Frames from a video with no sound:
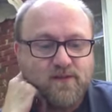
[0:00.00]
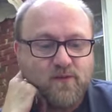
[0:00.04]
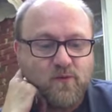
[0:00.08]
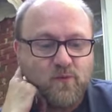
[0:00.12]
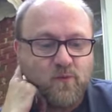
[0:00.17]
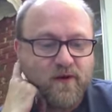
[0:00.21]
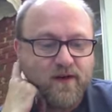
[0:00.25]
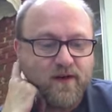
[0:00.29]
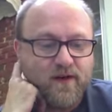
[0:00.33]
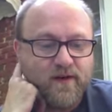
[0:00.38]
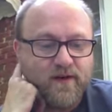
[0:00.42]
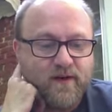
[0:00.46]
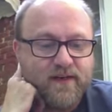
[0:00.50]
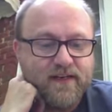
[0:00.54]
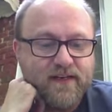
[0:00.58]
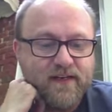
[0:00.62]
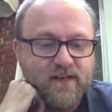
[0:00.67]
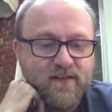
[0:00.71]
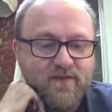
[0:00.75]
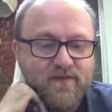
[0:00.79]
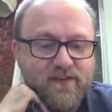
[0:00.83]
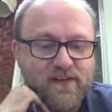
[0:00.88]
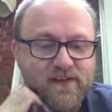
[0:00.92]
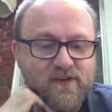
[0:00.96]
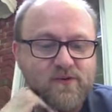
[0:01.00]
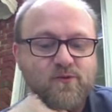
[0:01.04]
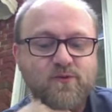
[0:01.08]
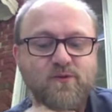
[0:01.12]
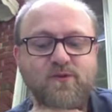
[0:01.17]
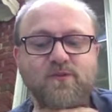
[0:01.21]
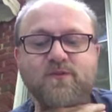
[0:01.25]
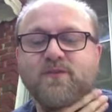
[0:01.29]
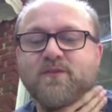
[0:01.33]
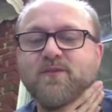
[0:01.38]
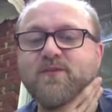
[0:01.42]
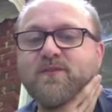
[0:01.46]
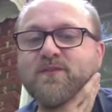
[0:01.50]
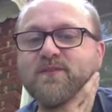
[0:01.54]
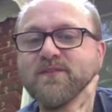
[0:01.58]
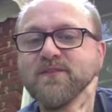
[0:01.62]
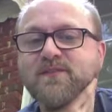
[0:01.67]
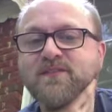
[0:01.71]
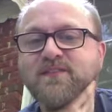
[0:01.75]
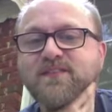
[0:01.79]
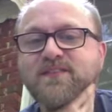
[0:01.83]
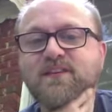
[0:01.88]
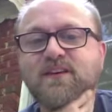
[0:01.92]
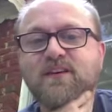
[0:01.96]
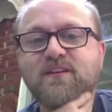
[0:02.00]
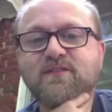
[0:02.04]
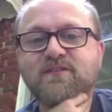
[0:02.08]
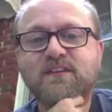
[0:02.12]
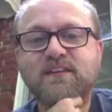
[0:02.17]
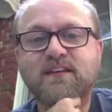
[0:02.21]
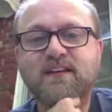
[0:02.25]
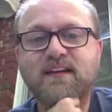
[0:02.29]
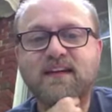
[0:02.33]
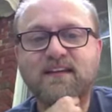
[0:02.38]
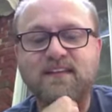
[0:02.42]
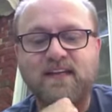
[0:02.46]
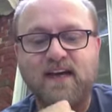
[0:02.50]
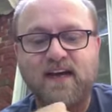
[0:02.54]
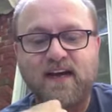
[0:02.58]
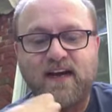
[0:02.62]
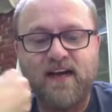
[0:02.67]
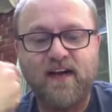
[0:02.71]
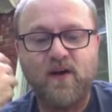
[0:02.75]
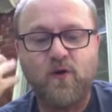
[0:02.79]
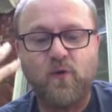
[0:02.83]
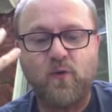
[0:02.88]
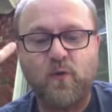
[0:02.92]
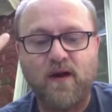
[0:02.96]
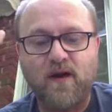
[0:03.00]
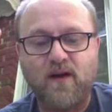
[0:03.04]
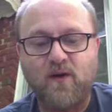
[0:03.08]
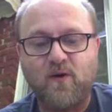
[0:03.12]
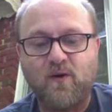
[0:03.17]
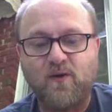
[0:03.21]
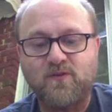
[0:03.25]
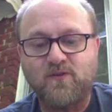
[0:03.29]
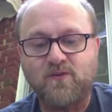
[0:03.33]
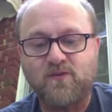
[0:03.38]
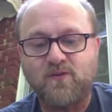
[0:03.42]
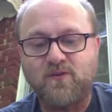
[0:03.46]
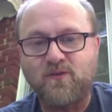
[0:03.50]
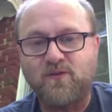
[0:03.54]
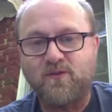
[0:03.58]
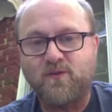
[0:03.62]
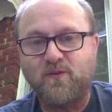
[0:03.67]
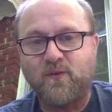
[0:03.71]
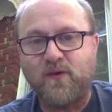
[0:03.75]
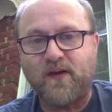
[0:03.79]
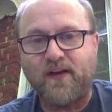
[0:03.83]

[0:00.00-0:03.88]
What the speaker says: where an individual just all of a sudden has high arousal